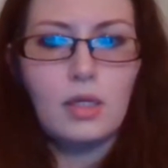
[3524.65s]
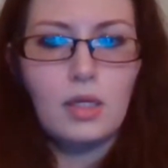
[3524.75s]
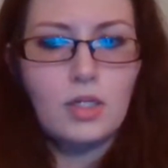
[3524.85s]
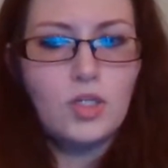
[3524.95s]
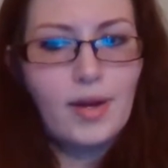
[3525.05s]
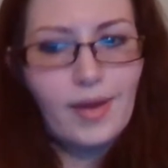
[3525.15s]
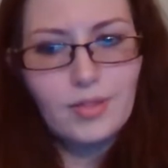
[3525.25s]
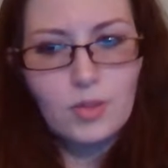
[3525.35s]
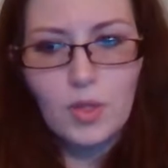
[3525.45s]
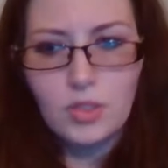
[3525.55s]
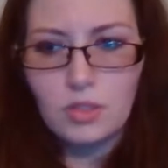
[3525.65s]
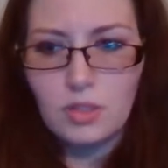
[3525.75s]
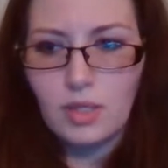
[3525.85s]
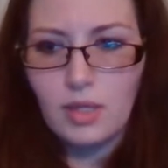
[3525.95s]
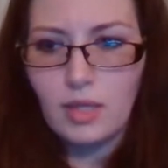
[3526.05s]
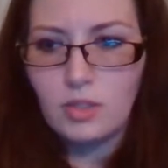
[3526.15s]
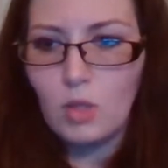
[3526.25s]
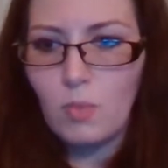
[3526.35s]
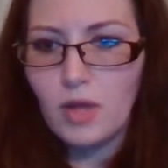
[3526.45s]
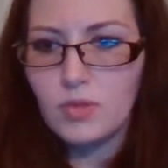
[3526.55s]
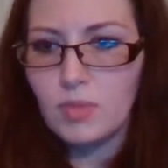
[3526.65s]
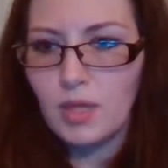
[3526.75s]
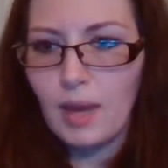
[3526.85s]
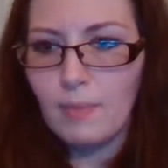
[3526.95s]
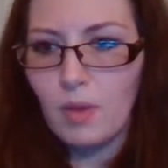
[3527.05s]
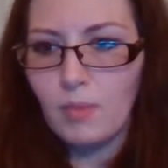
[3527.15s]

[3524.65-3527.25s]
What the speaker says: I try to ask questions like that. 2 blocks from the Capitol.